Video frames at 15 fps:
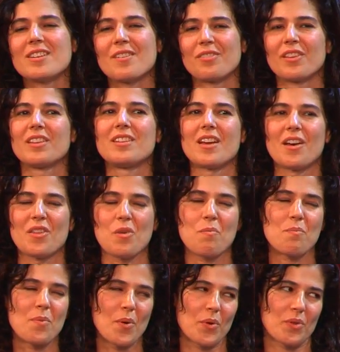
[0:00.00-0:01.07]
definitely tell
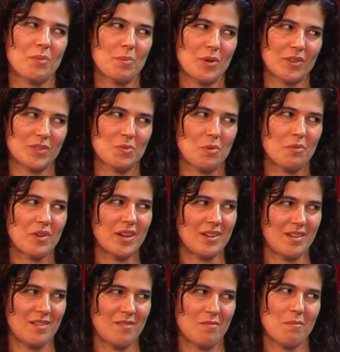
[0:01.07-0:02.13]
that both books were
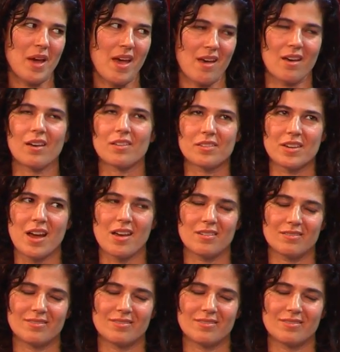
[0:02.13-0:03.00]
written by a health nut.